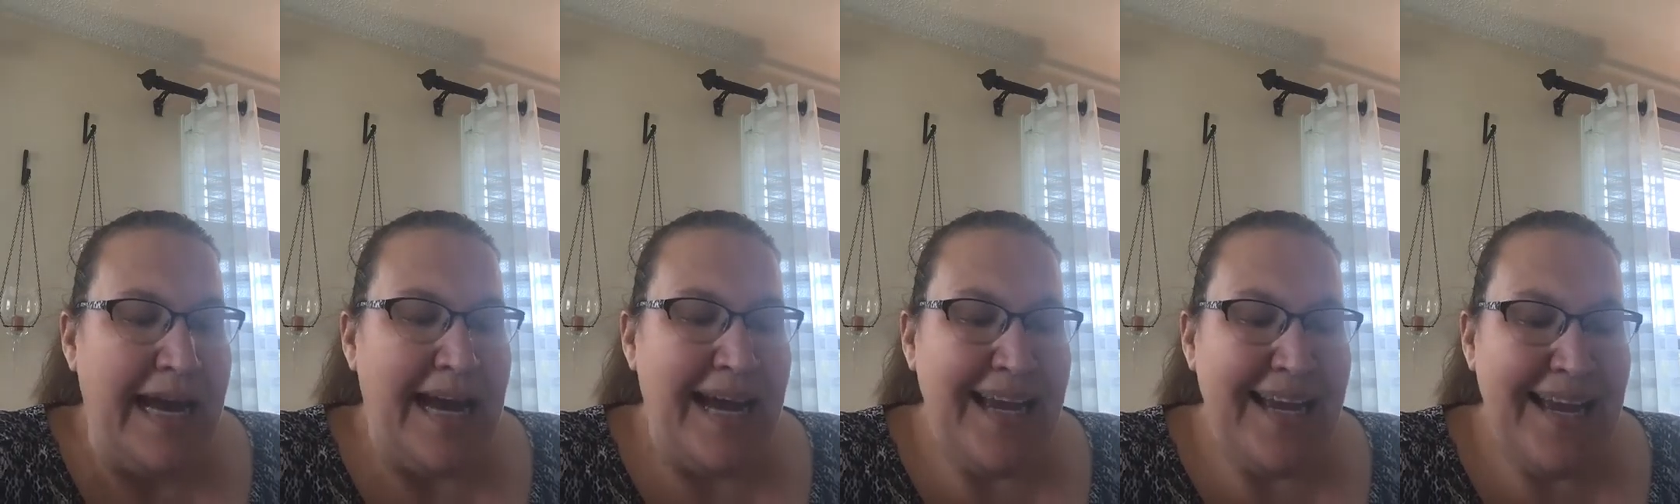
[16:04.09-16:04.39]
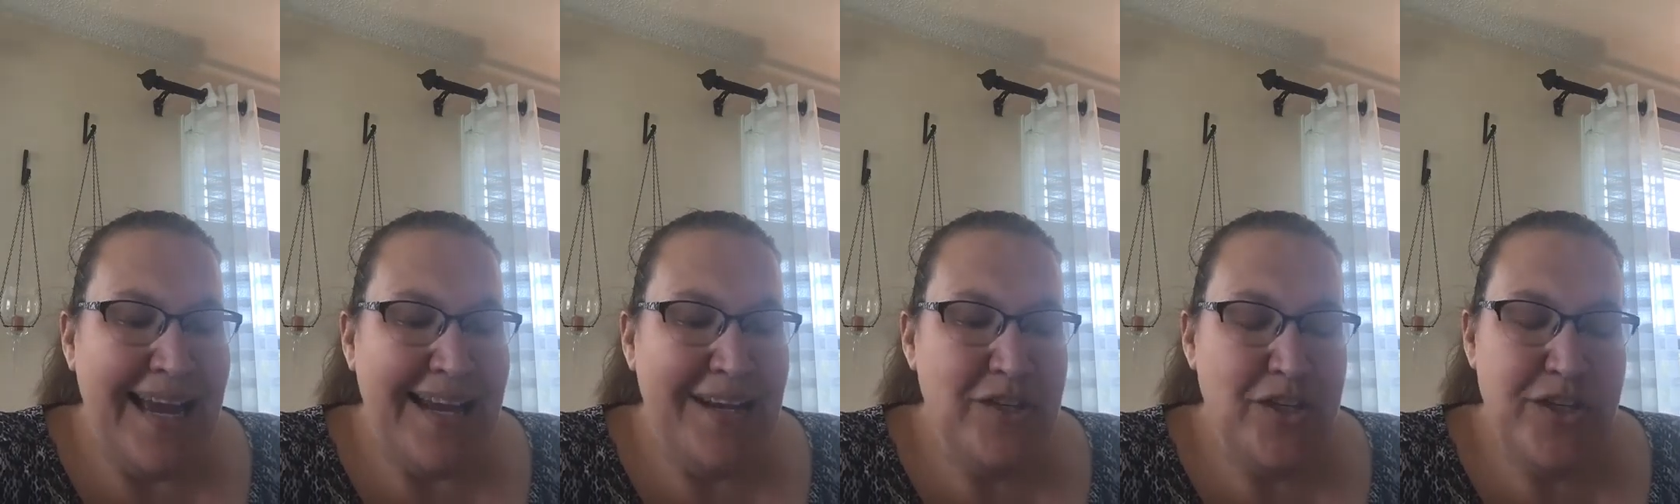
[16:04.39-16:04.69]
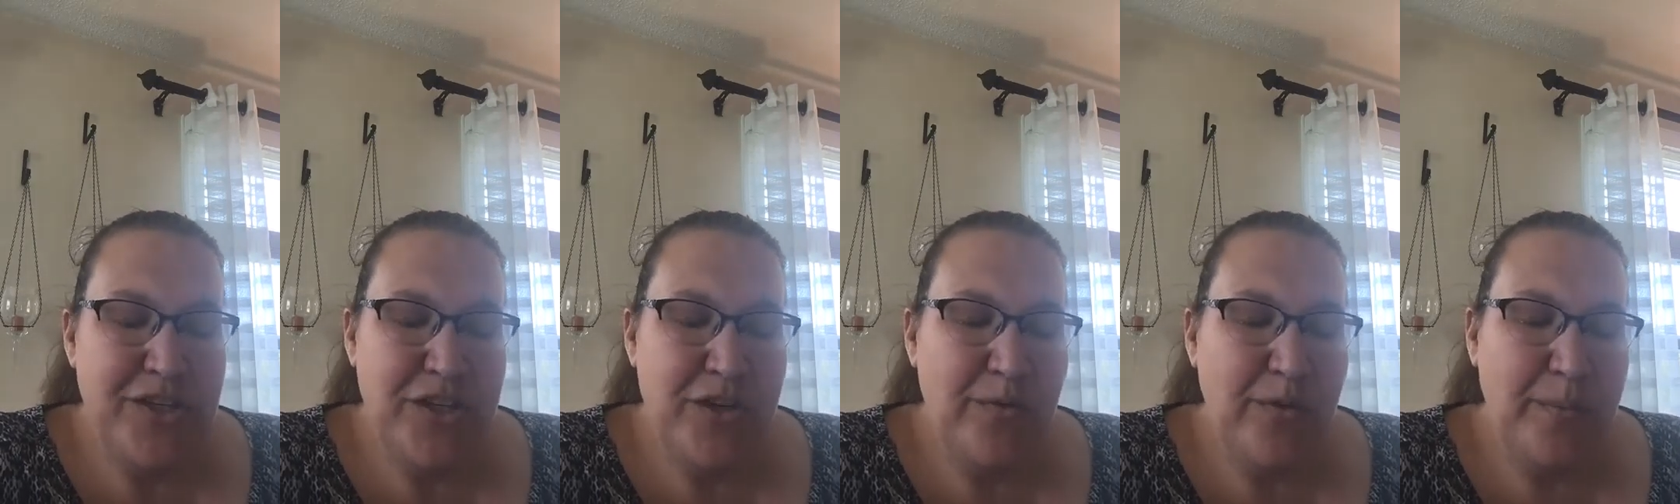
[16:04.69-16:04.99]
Again,
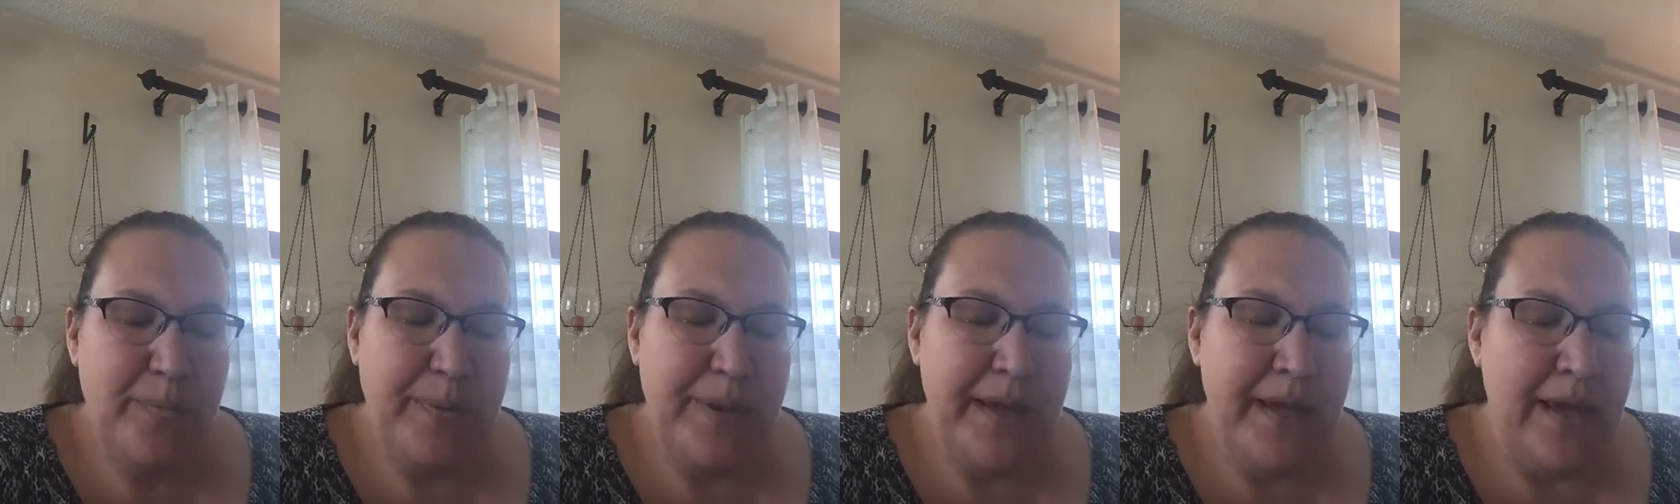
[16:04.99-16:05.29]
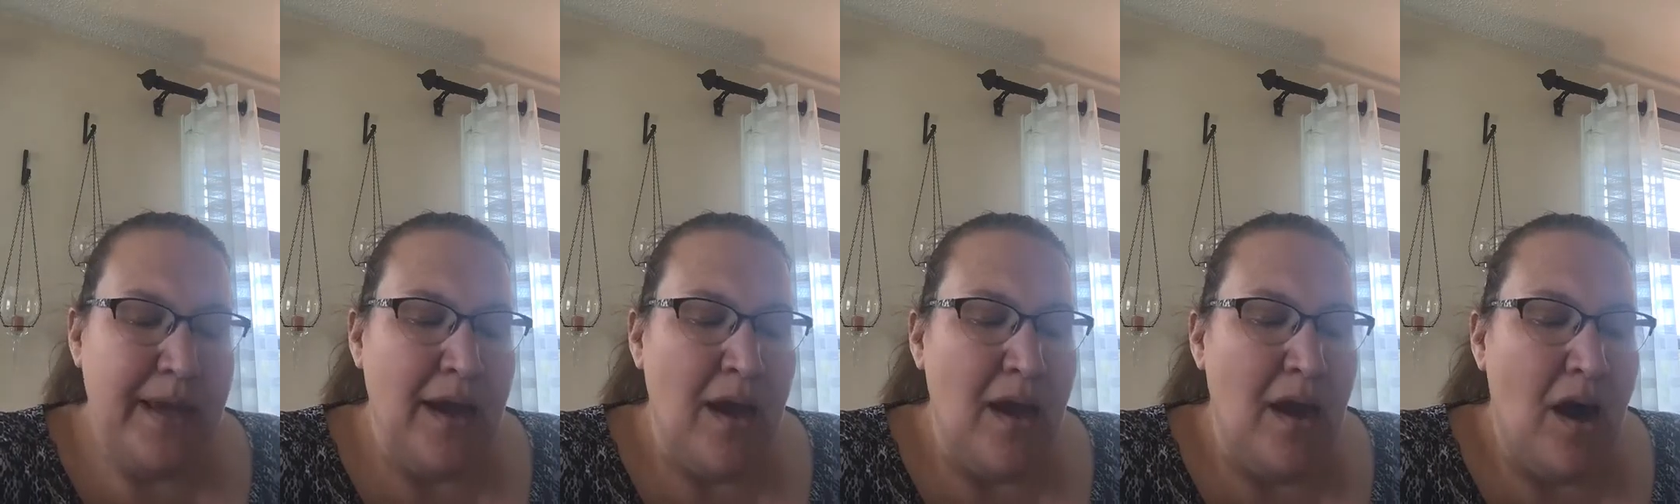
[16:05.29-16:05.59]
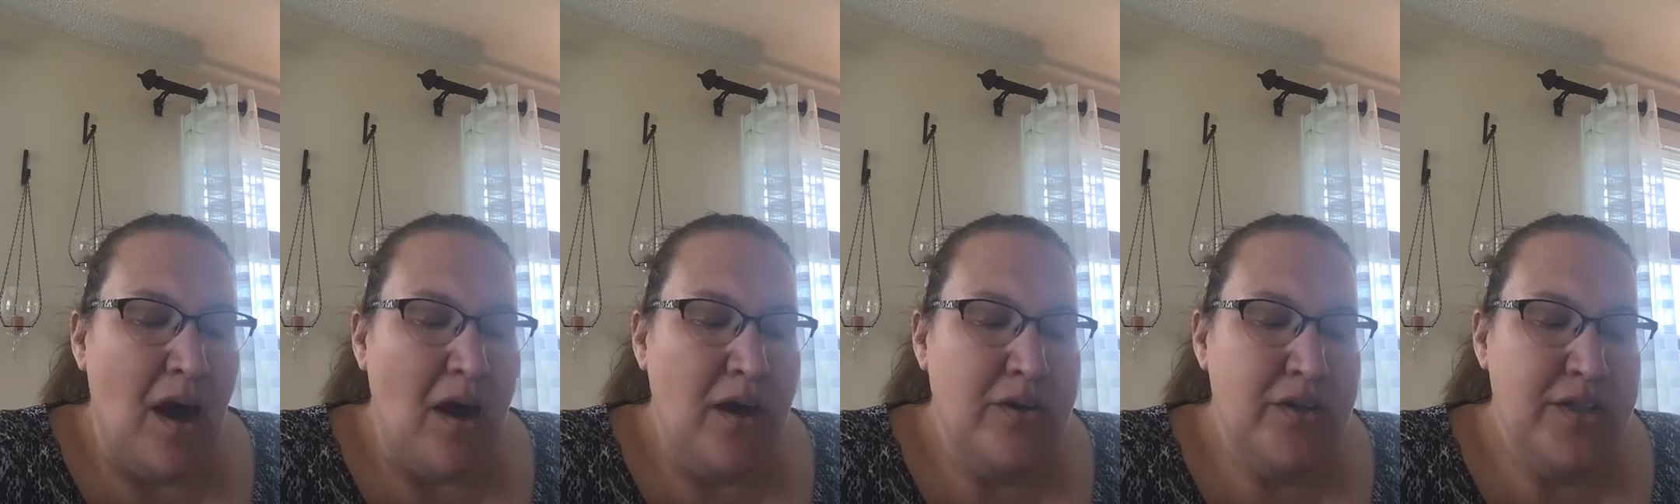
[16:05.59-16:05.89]
just to repeat,
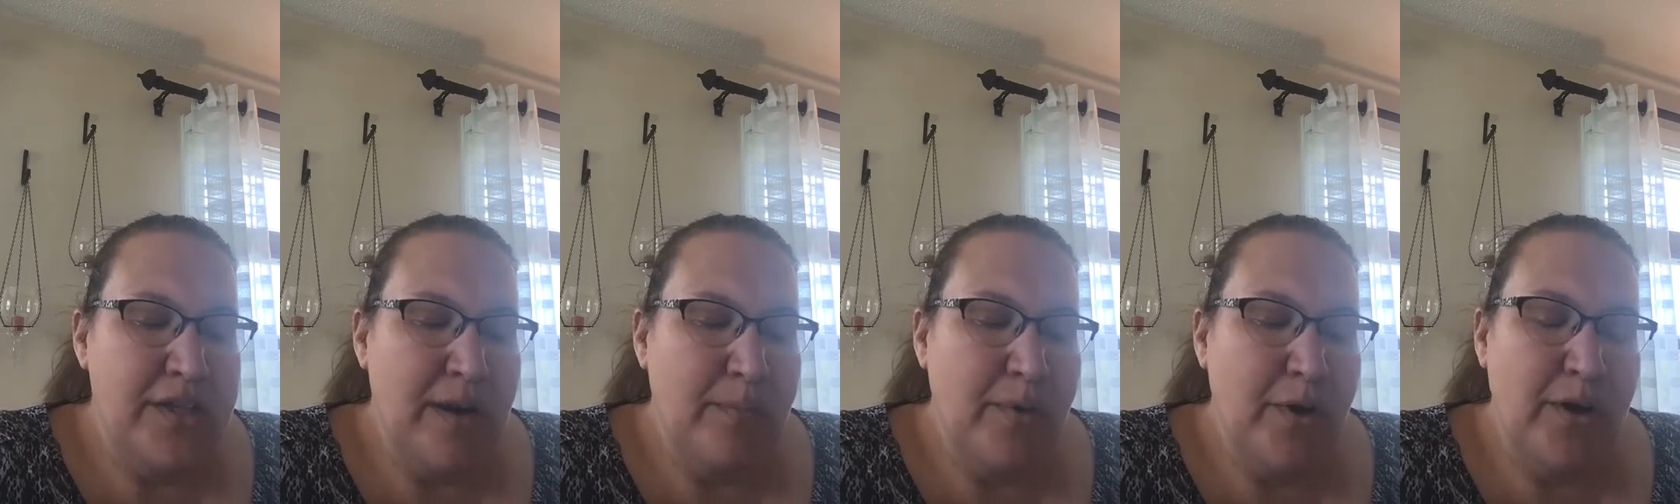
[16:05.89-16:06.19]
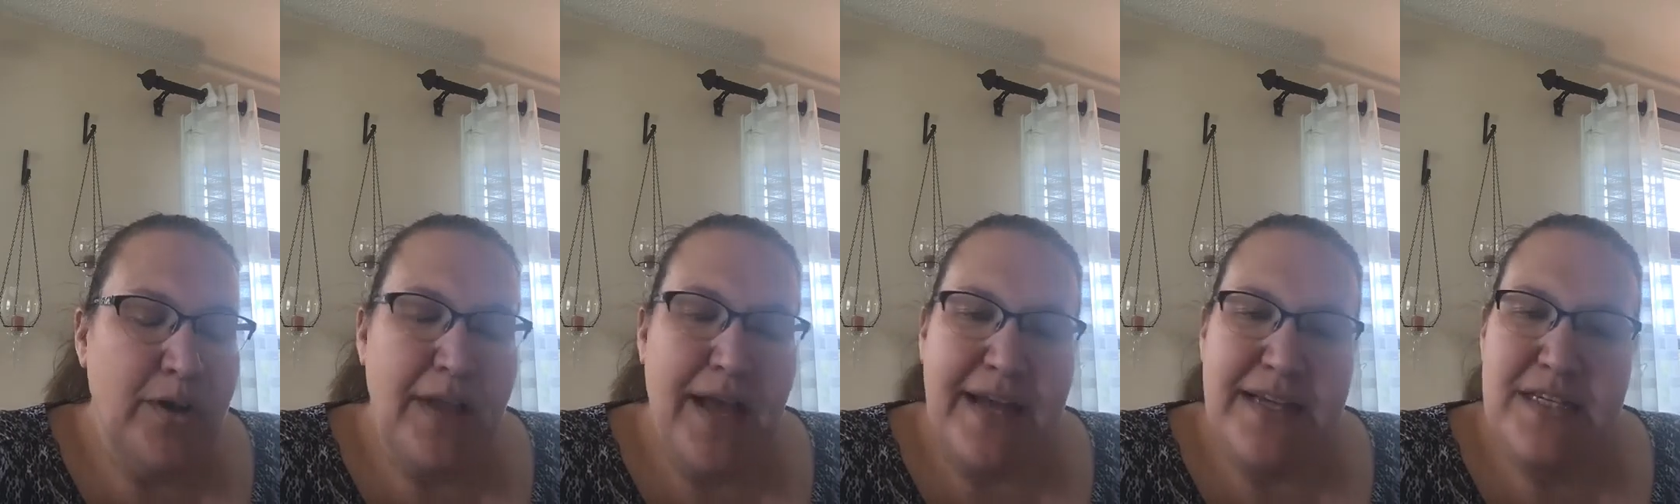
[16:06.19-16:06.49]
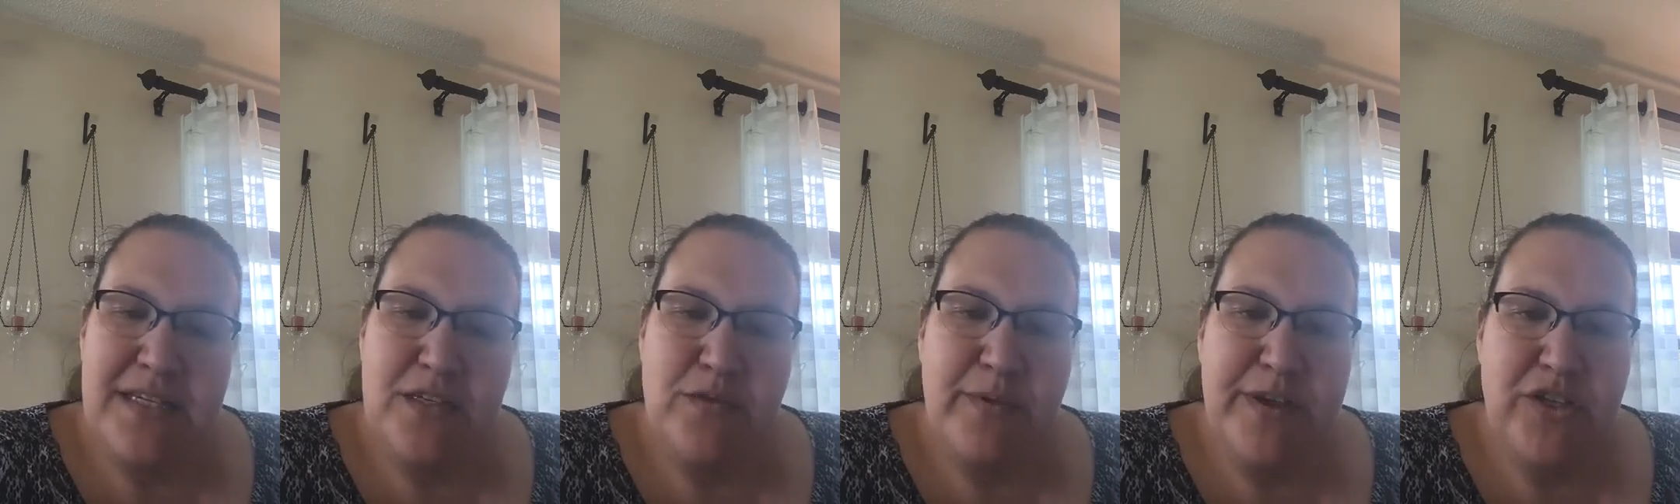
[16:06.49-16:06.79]
our summer classes,